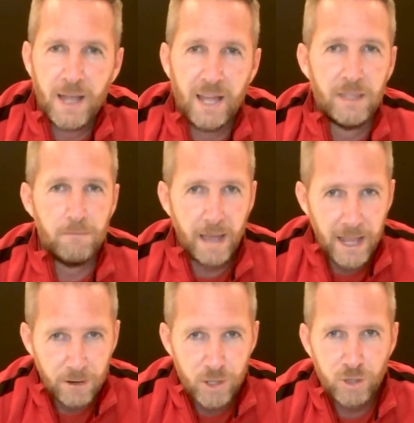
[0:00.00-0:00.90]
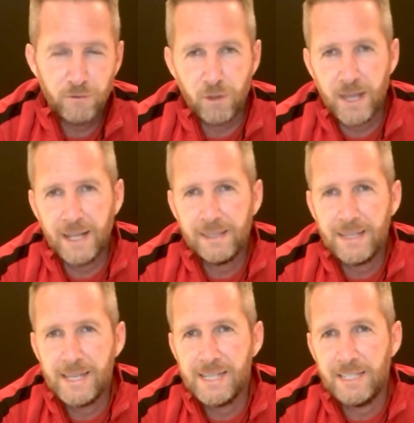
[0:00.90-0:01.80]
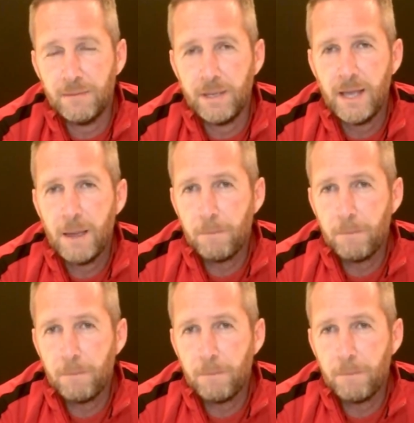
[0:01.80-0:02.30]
And the main reason for that is the